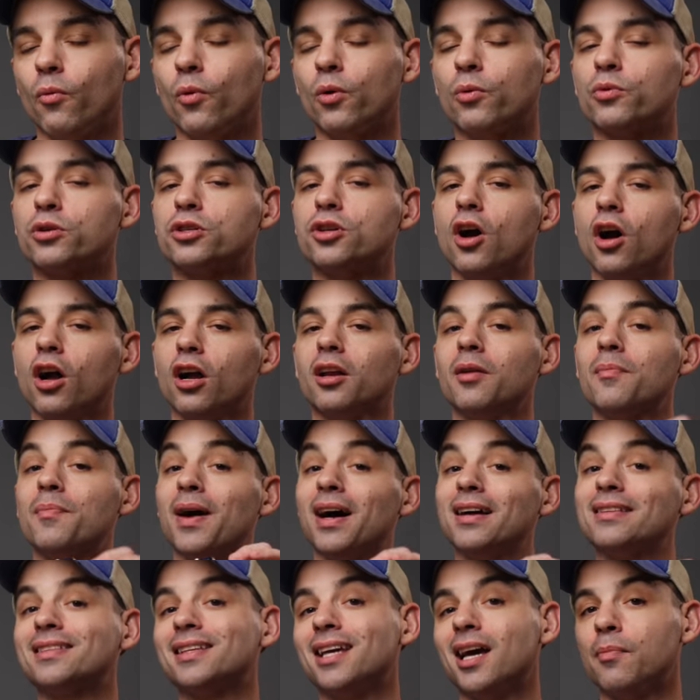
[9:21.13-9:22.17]
When we're talking
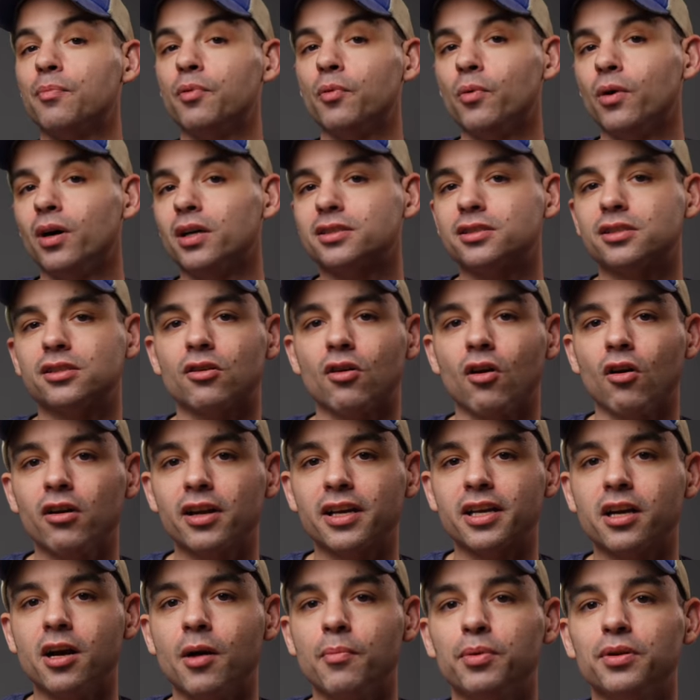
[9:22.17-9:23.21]
about the Apple Watch, there are a
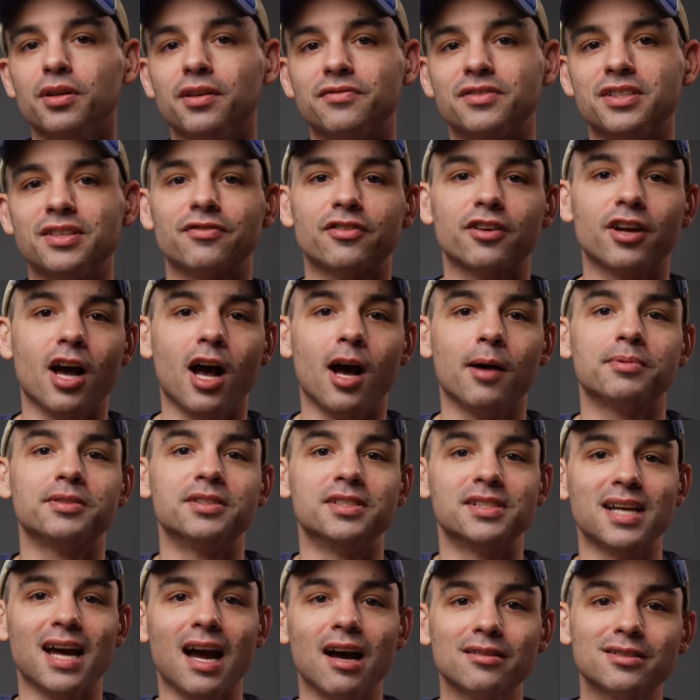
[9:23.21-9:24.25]
couple of different
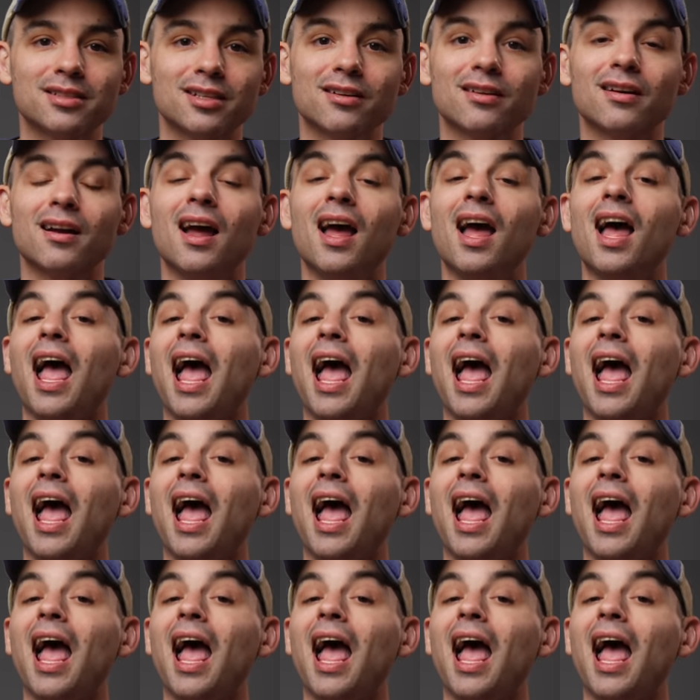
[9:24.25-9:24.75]
options out there,